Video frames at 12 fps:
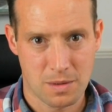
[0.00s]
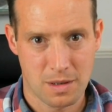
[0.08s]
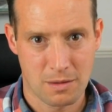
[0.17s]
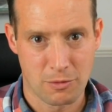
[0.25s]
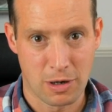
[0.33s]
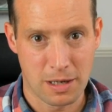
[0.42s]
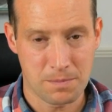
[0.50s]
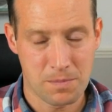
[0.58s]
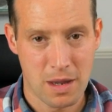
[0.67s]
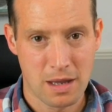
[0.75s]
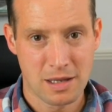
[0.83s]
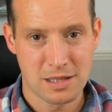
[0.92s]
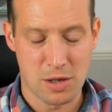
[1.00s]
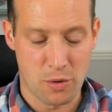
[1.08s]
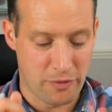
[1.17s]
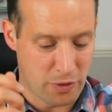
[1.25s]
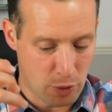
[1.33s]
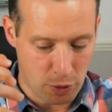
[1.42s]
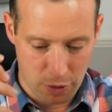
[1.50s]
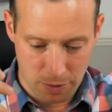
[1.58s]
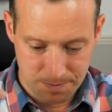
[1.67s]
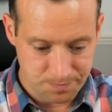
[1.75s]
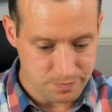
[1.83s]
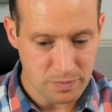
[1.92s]
right? So if your
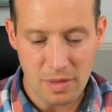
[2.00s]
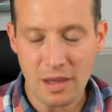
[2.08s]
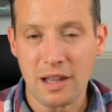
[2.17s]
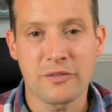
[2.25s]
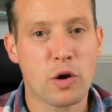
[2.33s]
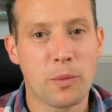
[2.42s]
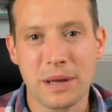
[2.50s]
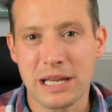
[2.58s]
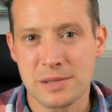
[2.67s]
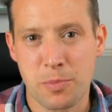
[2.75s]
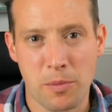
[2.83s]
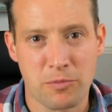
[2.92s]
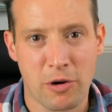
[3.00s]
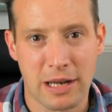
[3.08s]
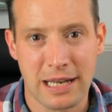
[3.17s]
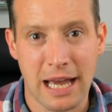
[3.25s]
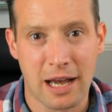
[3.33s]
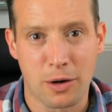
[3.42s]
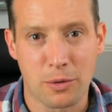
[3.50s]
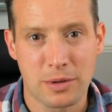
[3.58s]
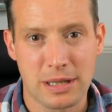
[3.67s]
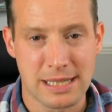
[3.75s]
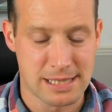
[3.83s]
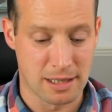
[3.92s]
biggest problem right now
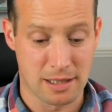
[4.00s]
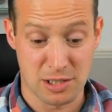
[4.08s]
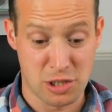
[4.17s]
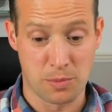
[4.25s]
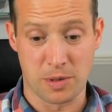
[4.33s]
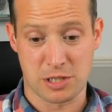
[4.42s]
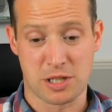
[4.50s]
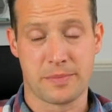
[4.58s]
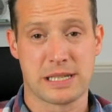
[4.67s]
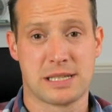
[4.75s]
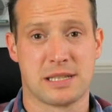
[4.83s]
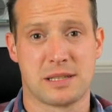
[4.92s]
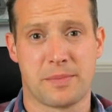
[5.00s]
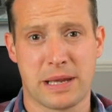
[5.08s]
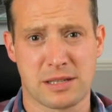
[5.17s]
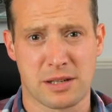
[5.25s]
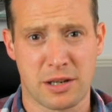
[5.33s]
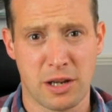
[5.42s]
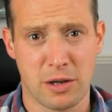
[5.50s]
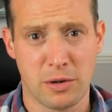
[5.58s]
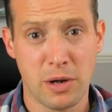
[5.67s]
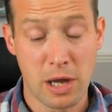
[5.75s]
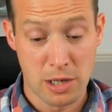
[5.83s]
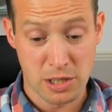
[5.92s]
is that too much of the business depends on you,
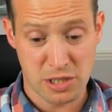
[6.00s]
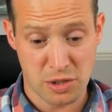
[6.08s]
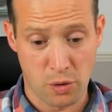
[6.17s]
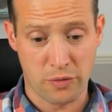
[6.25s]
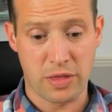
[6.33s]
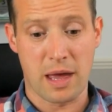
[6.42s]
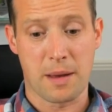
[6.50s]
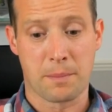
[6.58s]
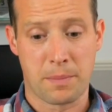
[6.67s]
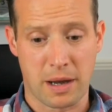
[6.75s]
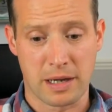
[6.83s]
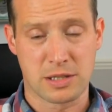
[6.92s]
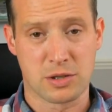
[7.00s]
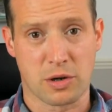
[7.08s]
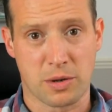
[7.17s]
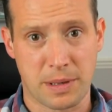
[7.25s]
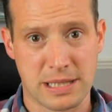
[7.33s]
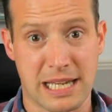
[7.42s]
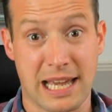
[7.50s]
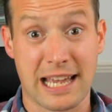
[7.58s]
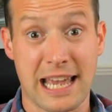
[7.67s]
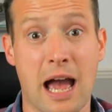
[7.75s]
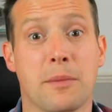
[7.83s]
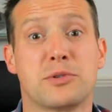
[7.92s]
solve that by documenting it.
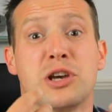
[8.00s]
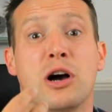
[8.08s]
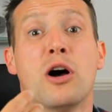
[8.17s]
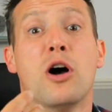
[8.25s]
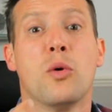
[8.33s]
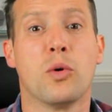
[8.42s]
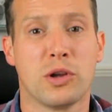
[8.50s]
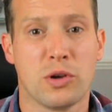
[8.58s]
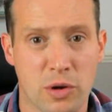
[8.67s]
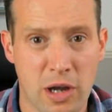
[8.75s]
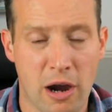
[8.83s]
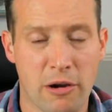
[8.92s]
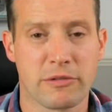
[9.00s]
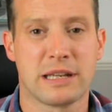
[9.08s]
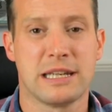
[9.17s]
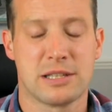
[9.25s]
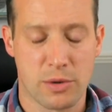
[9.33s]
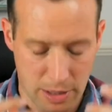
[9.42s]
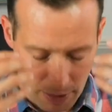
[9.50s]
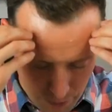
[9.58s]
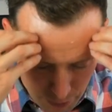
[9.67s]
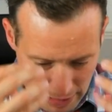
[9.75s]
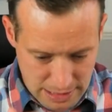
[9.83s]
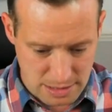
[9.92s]
Capture what you're currently doing,
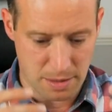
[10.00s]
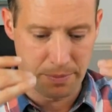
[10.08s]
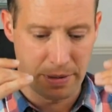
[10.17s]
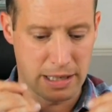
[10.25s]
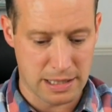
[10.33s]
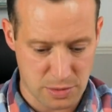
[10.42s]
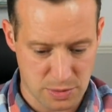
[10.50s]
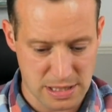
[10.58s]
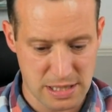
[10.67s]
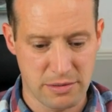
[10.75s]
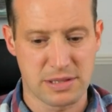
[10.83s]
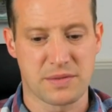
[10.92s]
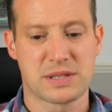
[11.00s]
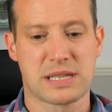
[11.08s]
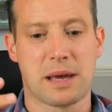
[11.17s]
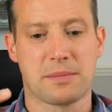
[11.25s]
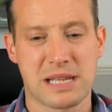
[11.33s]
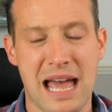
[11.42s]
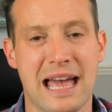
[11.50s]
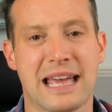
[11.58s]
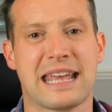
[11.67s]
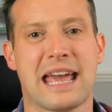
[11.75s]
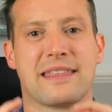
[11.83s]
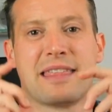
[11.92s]
brain dump it into a series of steps,
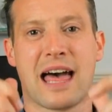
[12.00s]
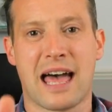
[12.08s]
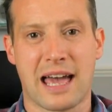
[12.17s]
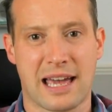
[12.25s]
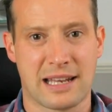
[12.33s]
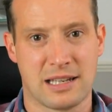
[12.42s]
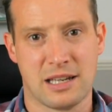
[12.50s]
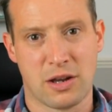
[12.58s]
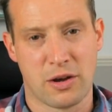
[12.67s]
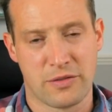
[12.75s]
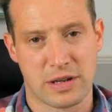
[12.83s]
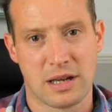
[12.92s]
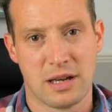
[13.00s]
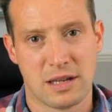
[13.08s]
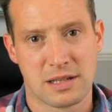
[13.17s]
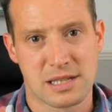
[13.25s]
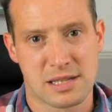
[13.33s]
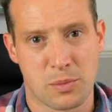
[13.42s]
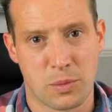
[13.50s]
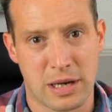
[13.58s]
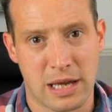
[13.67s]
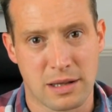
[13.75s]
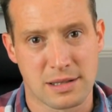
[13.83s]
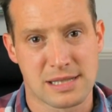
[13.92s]
get that handed over to someone
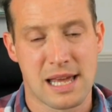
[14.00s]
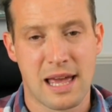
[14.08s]
else.